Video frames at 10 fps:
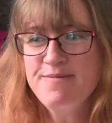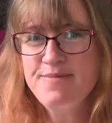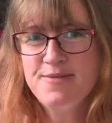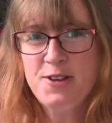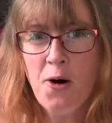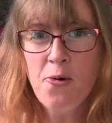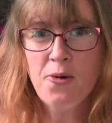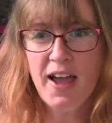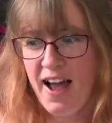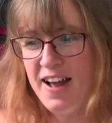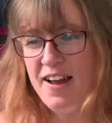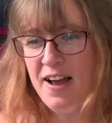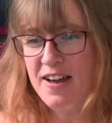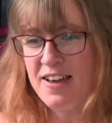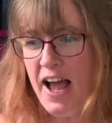So we had
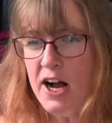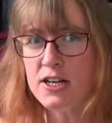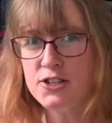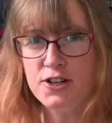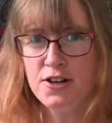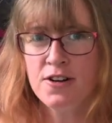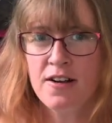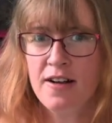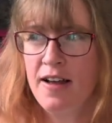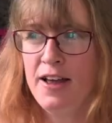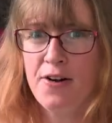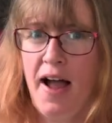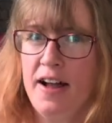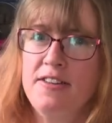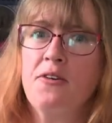a character
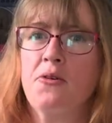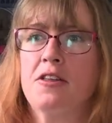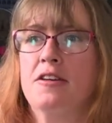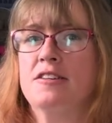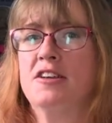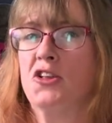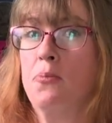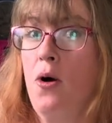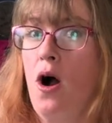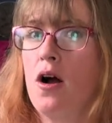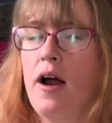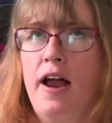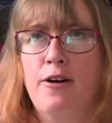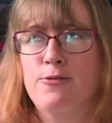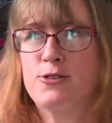interacting with us at the bar, and
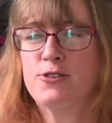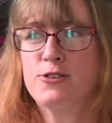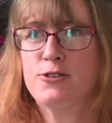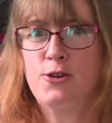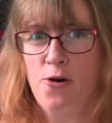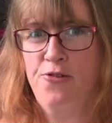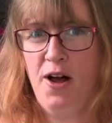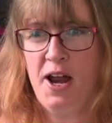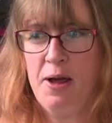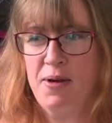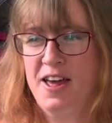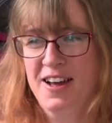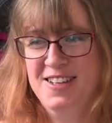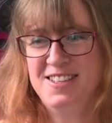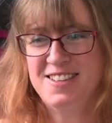it was so funny
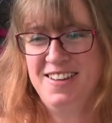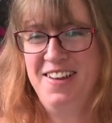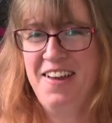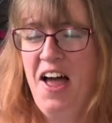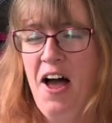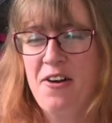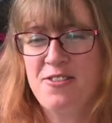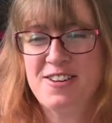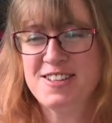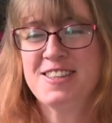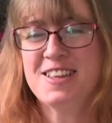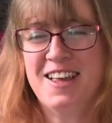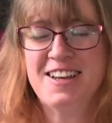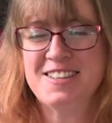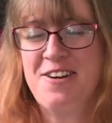because just the
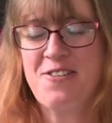things that